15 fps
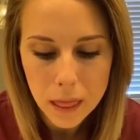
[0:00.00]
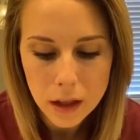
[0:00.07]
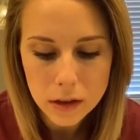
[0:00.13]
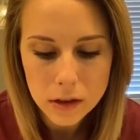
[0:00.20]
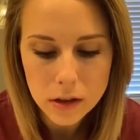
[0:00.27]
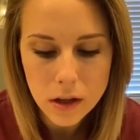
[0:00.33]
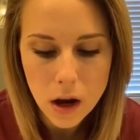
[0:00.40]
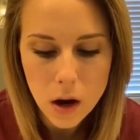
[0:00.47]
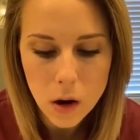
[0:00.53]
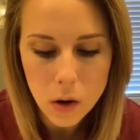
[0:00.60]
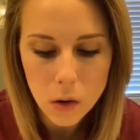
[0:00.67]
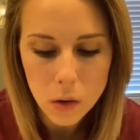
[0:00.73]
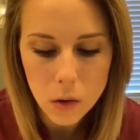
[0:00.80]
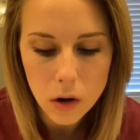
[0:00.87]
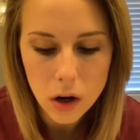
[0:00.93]

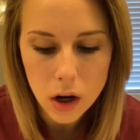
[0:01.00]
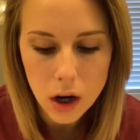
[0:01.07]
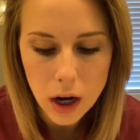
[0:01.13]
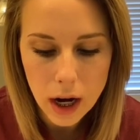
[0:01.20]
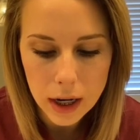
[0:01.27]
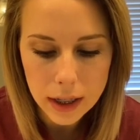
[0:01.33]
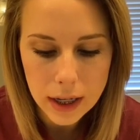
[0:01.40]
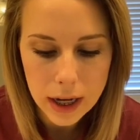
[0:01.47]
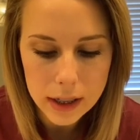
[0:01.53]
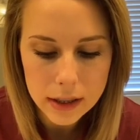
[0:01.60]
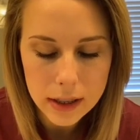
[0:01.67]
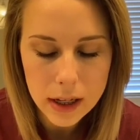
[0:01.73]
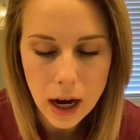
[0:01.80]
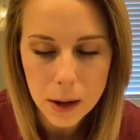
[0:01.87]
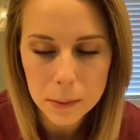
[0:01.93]
So I guess,
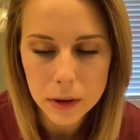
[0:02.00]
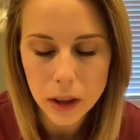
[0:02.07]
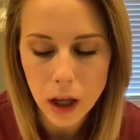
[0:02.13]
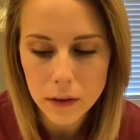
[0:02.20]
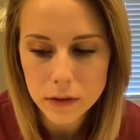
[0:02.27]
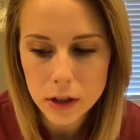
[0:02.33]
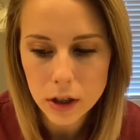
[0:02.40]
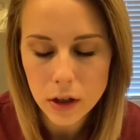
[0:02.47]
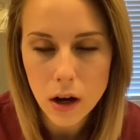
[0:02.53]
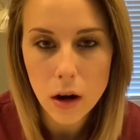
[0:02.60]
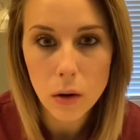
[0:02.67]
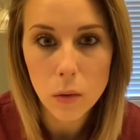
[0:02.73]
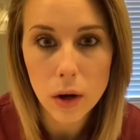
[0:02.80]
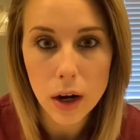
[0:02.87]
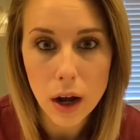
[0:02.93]
like, I would love to
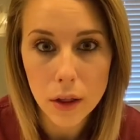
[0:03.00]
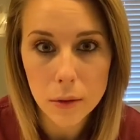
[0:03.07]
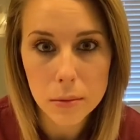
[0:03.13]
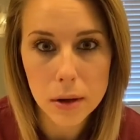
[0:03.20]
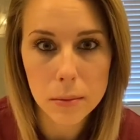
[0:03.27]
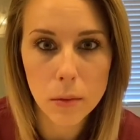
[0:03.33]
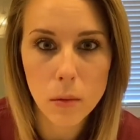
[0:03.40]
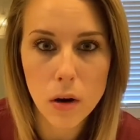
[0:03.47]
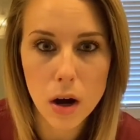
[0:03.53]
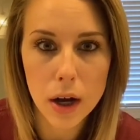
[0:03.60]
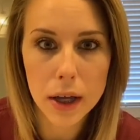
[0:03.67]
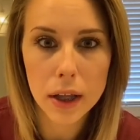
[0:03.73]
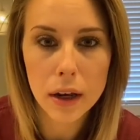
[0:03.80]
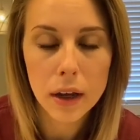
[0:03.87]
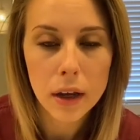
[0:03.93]
know what other people
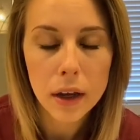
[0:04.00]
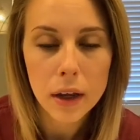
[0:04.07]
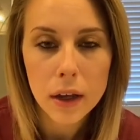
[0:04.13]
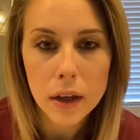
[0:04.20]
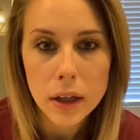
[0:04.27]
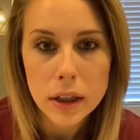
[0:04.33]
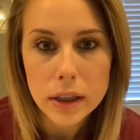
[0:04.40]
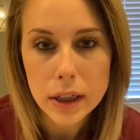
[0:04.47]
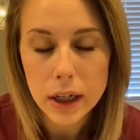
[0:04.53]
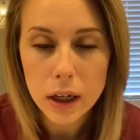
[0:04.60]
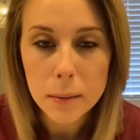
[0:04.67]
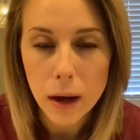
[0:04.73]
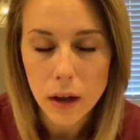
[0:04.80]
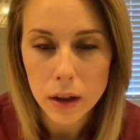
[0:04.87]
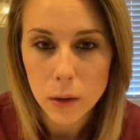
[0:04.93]
want to hear
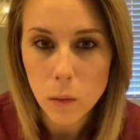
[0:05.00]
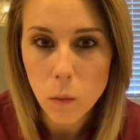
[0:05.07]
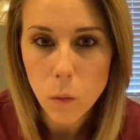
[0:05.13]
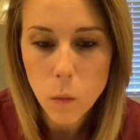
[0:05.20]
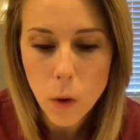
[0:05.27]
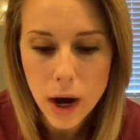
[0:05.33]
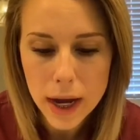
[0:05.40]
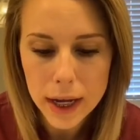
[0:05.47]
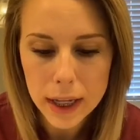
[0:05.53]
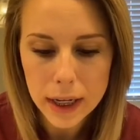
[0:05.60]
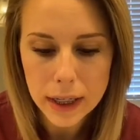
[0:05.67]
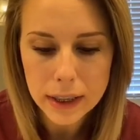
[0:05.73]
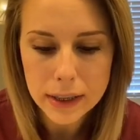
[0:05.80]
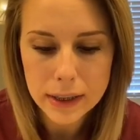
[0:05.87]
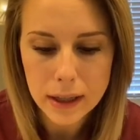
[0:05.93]
about. Like, what
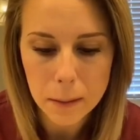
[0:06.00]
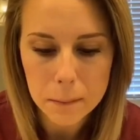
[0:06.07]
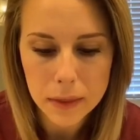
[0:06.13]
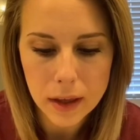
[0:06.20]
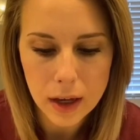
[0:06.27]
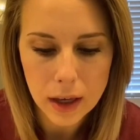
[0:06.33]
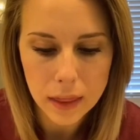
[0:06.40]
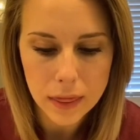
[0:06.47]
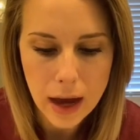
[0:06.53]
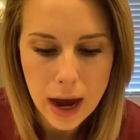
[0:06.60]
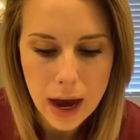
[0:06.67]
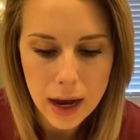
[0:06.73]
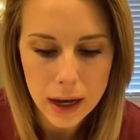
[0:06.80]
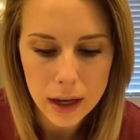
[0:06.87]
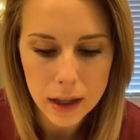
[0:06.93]
is something
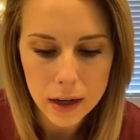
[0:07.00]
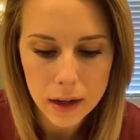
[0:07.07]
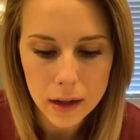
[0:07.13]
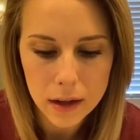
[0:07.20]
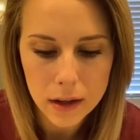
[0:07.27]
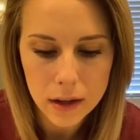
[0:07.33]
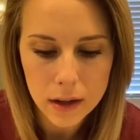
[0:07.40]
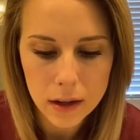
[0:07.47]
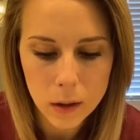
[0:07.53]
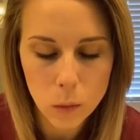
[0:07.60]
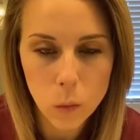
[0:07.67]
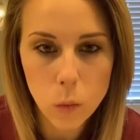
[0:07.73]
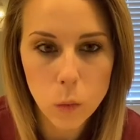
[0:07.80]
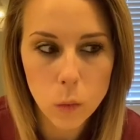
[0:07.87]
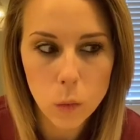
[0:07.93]
that,
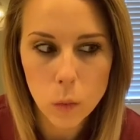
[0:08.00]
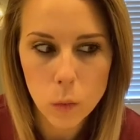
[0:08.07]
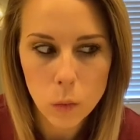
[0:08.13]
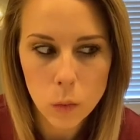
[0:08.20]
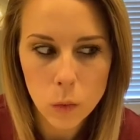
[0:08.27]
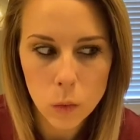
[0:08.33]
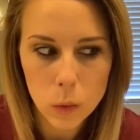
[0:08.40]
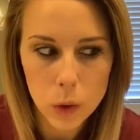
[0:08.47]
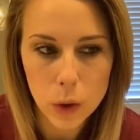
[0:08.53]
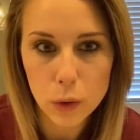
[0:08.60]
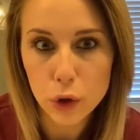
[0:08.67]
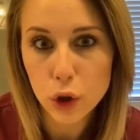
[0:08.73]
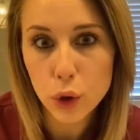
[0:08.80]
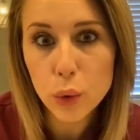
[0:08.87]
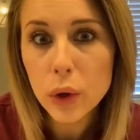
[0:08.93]
you know,
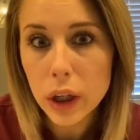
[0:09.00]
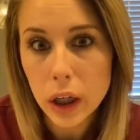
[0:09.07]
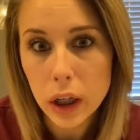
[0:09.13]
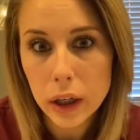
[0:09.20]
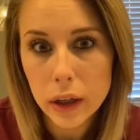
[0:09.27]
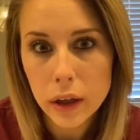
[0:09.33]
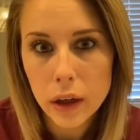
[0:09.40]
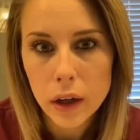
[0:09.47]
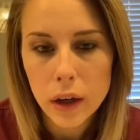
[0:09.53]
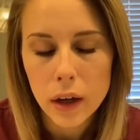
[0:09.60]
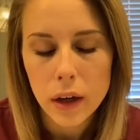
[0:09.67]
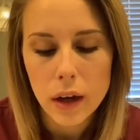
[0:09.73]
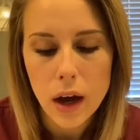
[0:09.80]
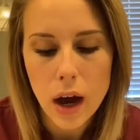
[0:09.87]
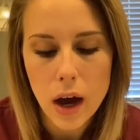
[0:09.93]
you need?
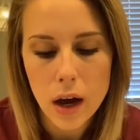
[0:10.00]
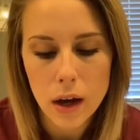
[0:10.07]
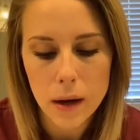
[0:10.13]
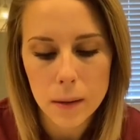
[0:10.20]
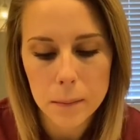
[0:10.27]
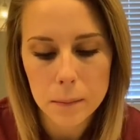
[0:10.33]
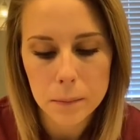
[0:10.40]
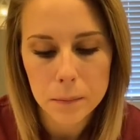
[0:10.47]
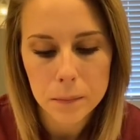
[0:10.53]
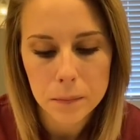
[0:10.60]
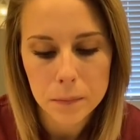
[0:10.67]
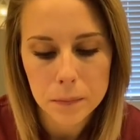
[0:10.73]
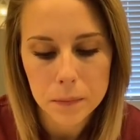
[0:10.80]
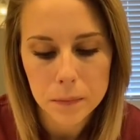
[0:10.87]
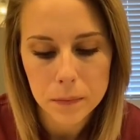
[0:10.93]

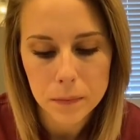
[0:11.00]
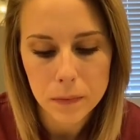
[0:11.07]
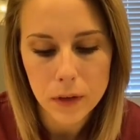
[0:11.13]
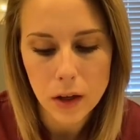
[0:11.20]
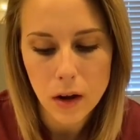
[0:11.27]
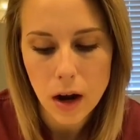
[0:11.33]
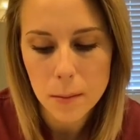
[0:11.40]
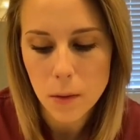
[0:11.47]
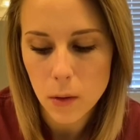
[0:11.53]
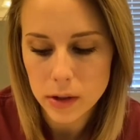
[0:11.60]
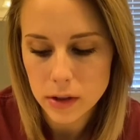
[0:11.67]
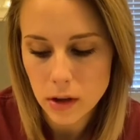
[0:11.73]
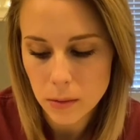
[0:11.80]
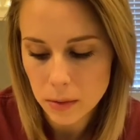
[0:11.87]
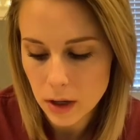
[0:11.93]
You know, I'm
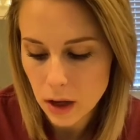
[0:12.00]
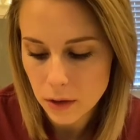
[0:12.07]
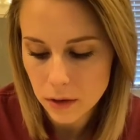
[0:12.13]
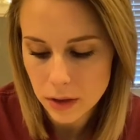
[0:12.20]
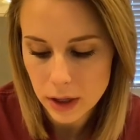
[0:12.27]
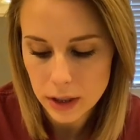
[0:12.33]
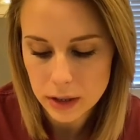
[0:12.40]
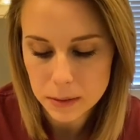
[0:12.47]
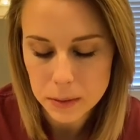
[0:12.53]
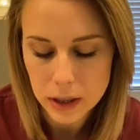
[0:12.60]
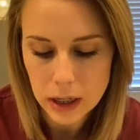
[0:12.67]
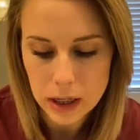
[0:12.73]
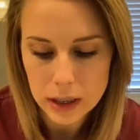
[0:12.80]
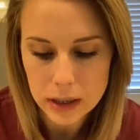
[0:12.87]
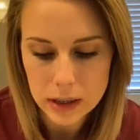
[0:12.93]
always open to other things,
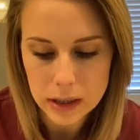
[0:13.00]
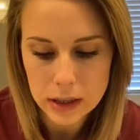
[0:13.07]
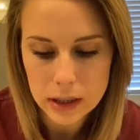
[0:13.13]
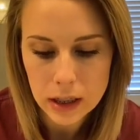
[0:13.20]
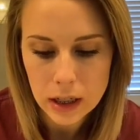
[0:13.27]
because